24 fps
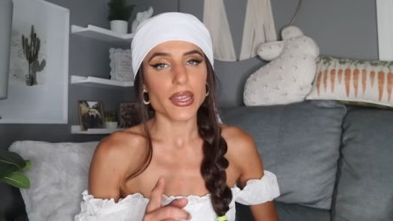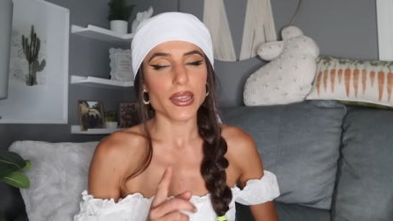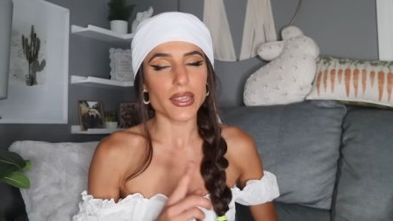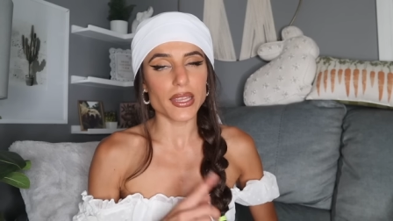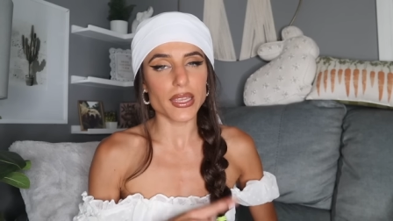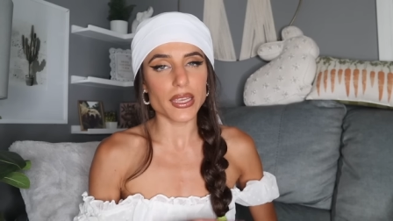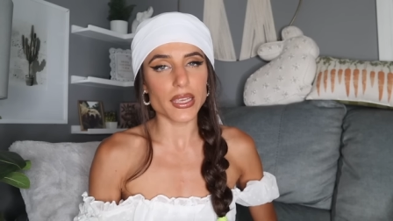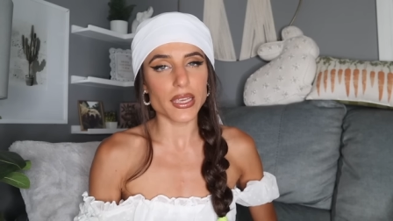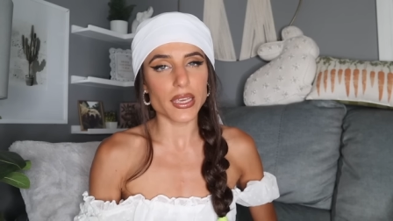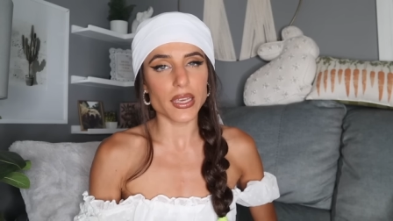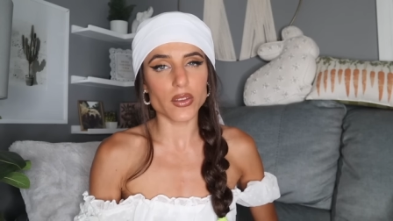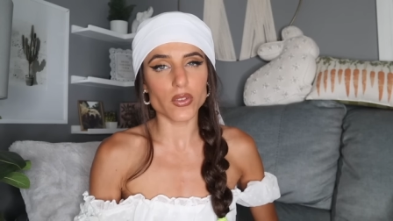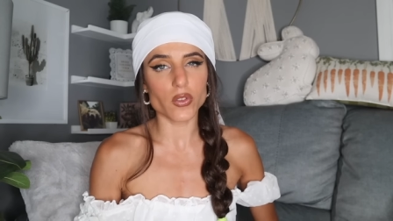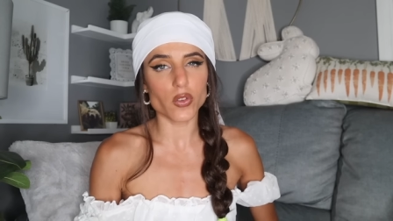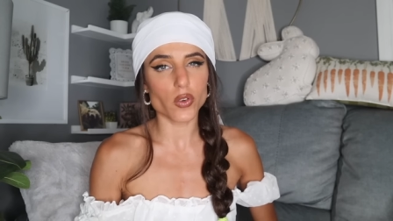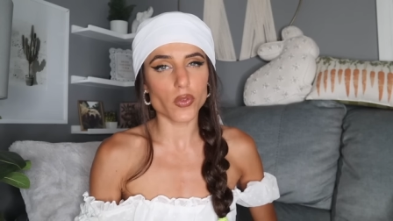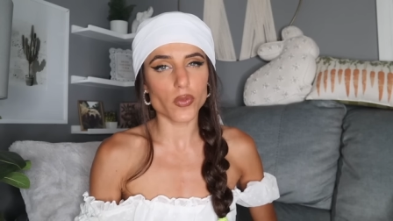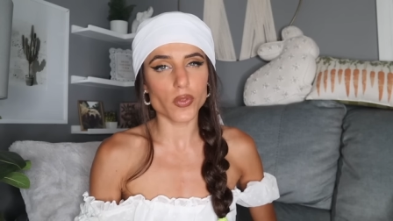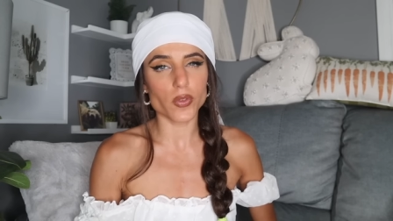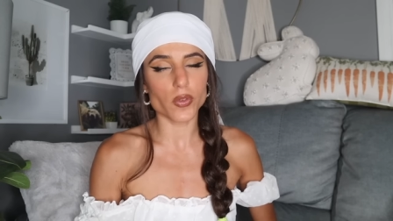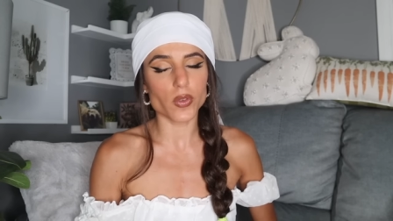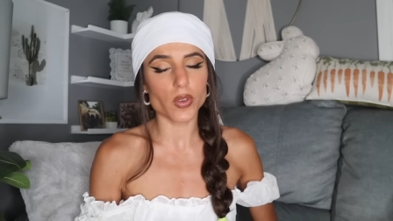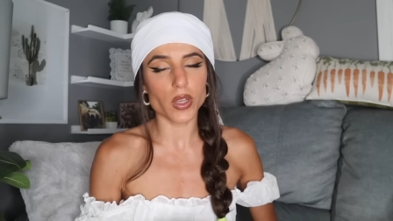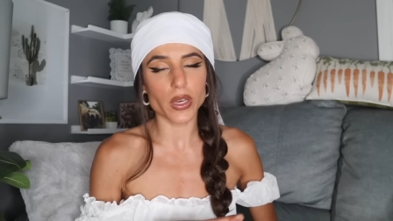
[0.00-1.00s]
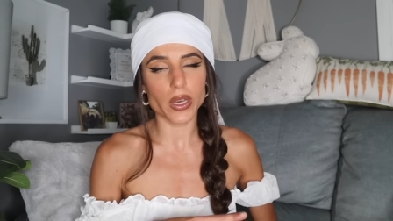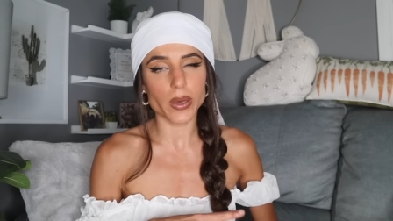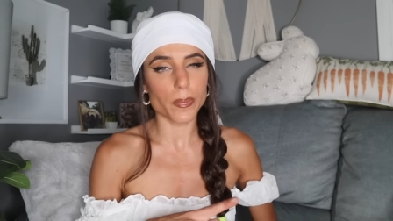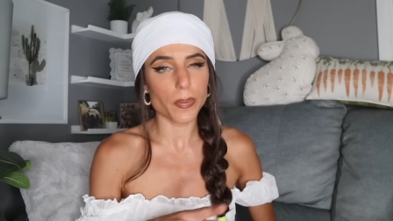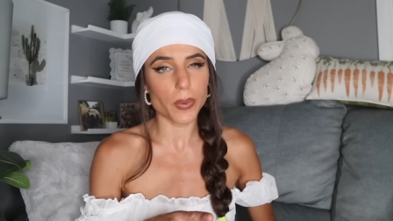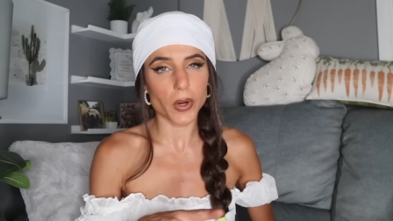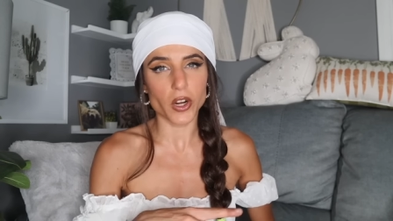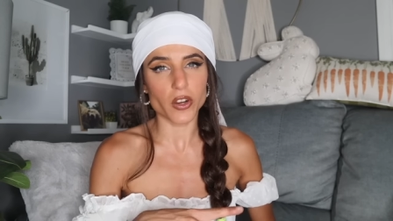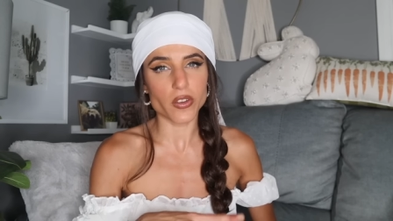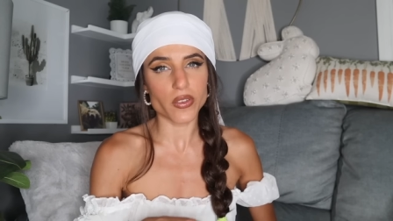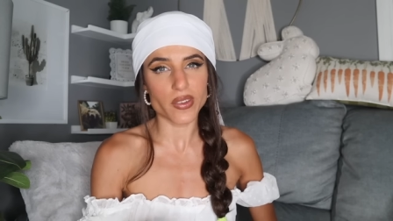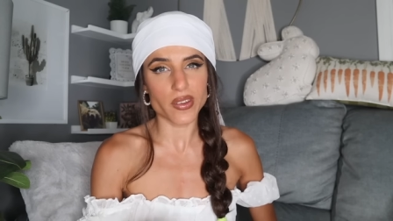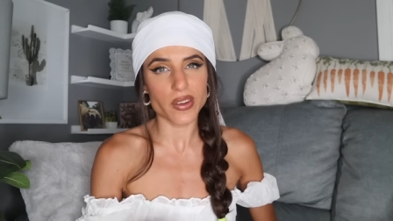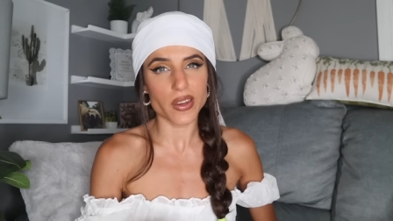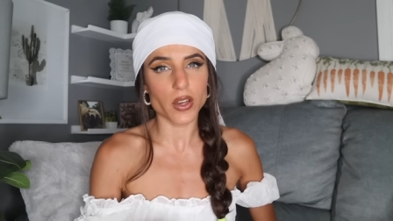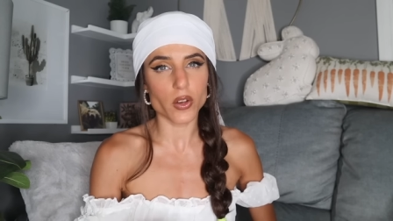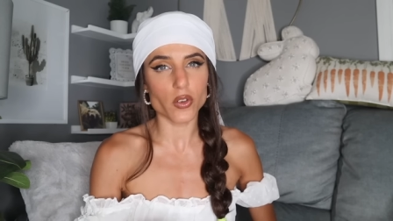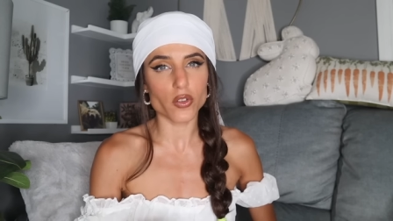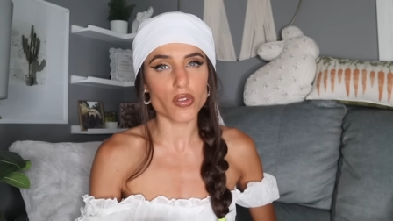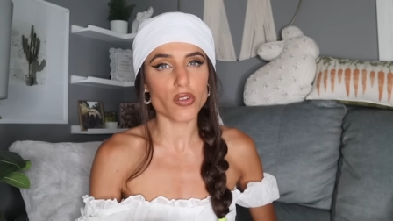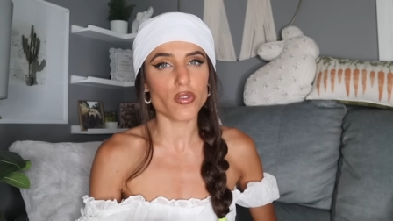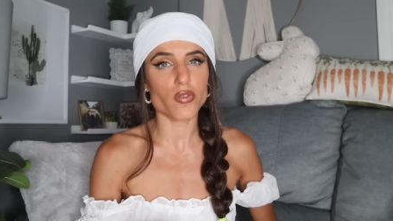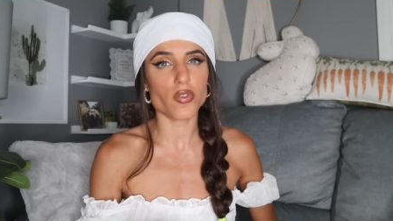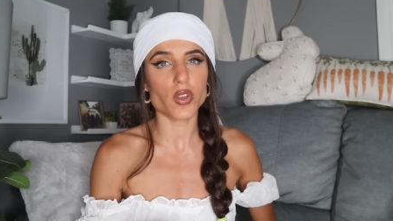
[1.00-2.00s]
the interview, the person
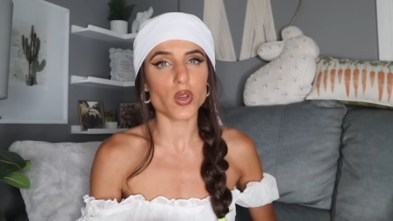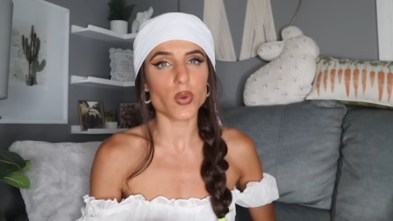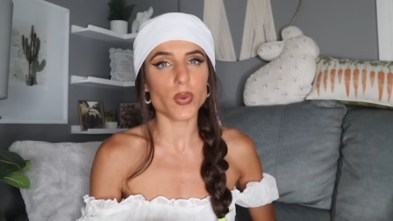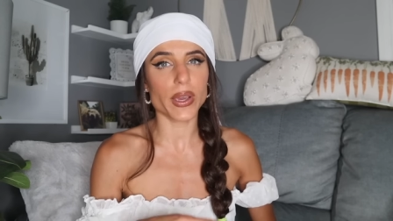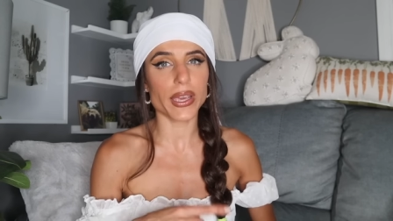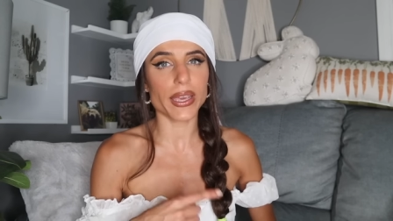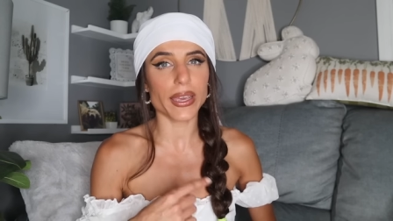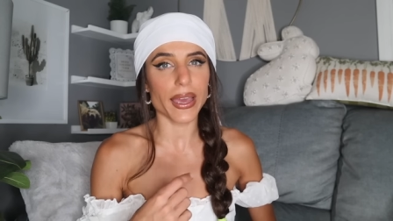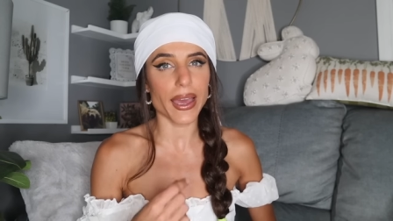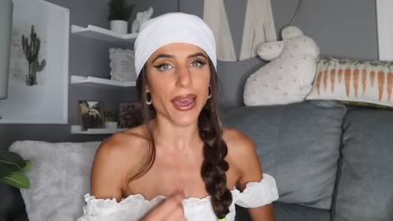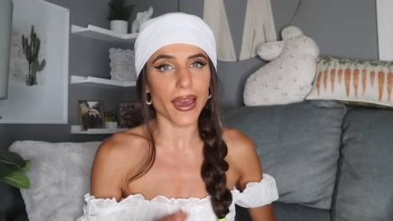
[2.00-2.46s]
interviewing